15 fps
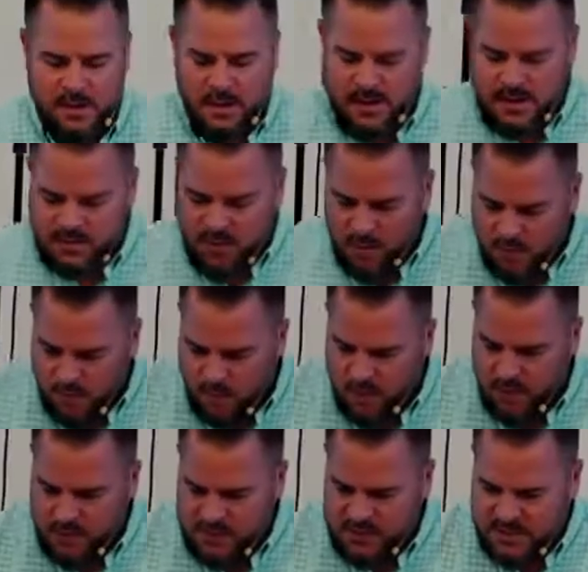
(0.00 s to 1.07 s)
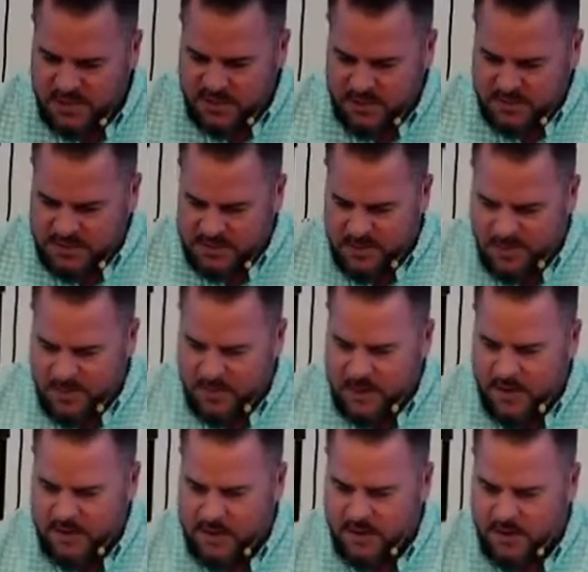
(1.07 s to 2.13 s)
his own work, just like he was talking
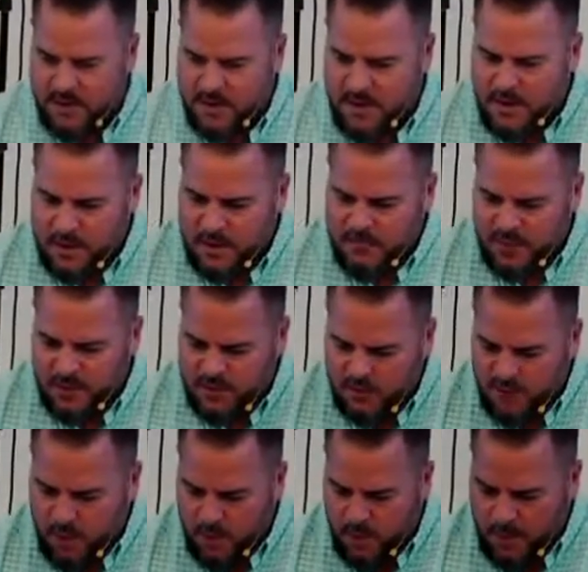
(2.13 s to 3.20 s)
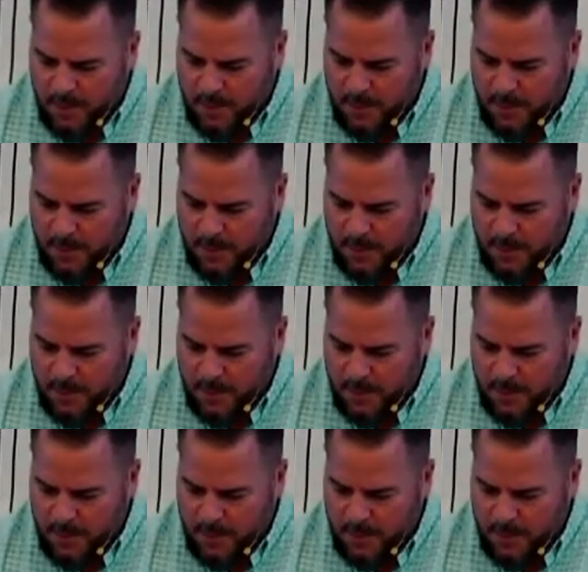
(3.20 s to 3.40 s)
about here in verse 4.